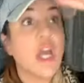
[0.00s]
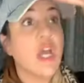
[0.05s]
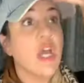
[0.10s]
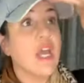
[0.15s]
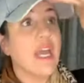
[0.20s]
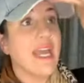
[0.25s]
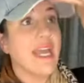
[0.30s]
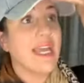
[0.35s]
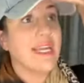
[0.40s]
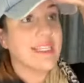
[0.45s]

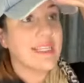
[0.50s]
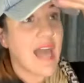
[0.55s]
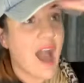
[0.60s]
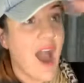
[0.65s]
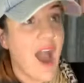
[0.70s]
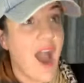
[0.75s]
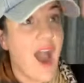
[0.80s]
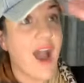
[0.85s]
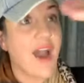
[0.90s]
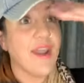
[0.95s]
is
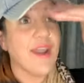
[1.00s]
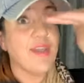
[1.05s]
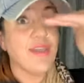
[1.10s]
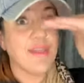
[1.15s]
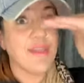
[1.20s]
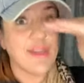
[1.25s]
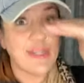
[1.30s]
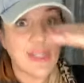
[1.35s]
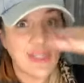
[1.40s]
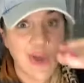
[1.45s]
on the
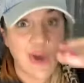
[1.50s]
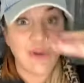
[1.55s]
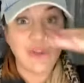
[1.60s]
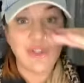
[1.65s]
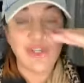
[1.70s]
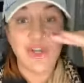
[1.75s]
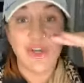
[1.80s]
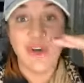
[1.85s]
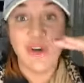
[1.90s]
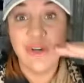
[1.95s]

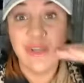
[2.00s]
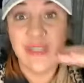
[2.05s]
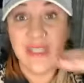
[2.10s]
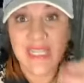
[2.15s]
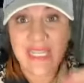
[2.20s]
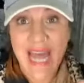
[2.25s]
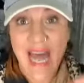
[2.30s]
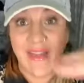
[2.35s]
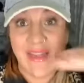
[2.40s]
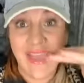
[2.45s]
social
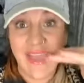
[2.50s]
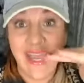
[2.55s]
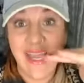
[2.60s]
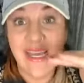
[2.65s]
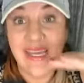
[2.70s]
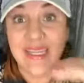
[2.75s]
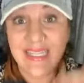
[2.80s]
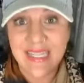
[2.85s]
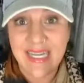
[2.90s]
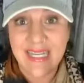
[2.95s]
selling
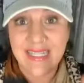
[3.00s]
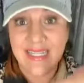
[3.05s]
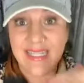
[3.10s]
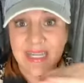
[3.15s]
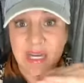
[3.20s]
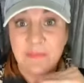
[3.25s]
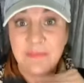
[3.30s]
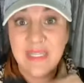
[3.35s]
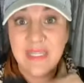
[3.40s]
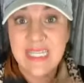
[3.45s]
system
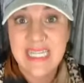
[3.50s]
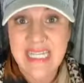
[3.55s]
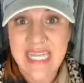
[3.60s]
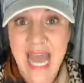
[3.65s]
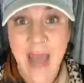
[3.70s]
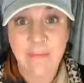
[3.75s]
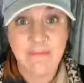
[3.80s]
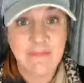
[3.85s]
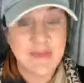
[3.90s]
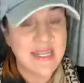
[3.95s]

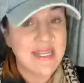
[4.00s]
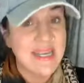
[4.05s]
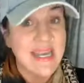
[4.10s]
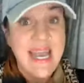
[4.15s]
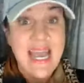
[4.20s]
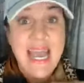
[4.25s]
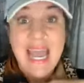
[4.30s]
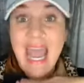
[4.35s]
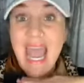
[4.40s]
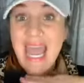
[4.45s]
steps.
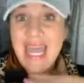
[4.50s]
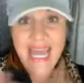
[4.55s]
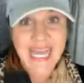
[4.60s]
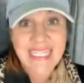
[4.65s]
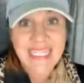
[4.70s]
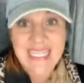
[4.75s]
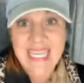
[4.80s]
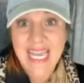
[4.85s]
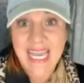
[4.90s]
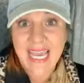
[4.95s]
And that's
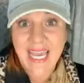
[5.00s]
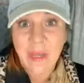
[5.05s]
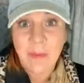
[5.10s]
it.